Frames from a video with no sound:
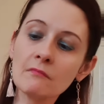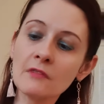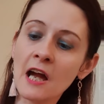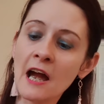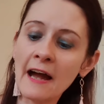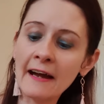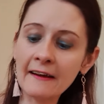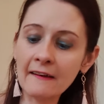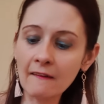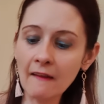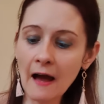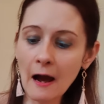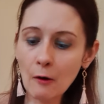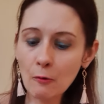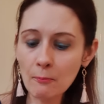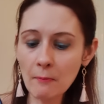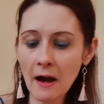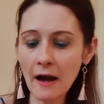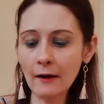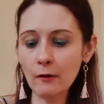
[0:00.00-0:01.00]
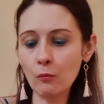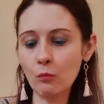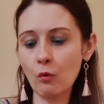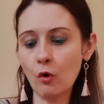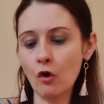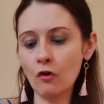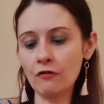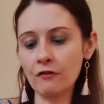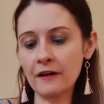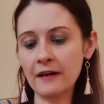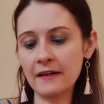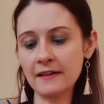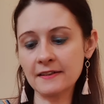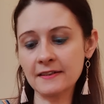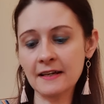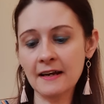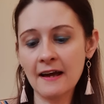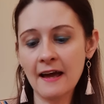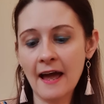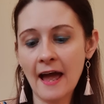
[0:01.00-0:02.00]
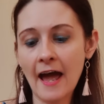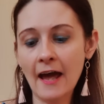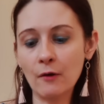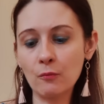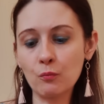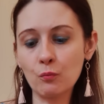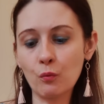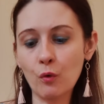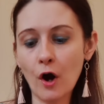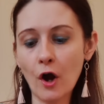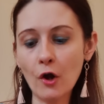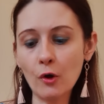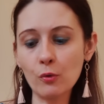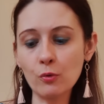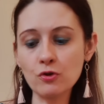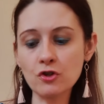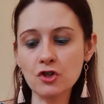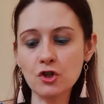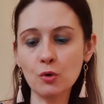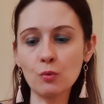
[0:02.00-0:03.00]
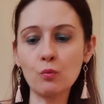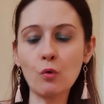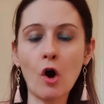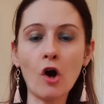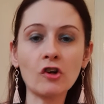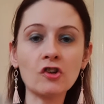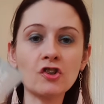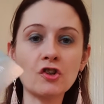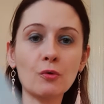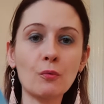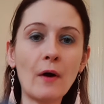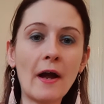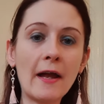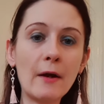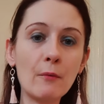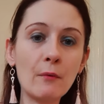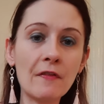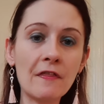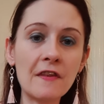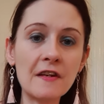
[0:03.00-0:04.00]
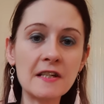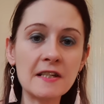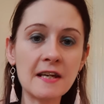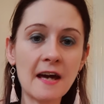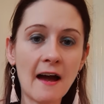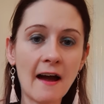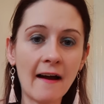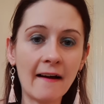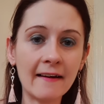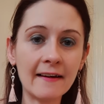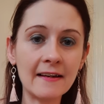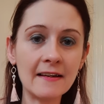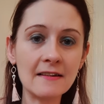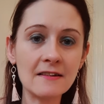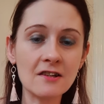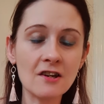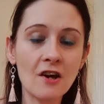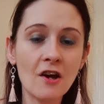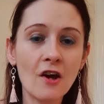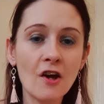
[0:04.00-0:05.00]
I allow my worries and woes to wash away with the tide.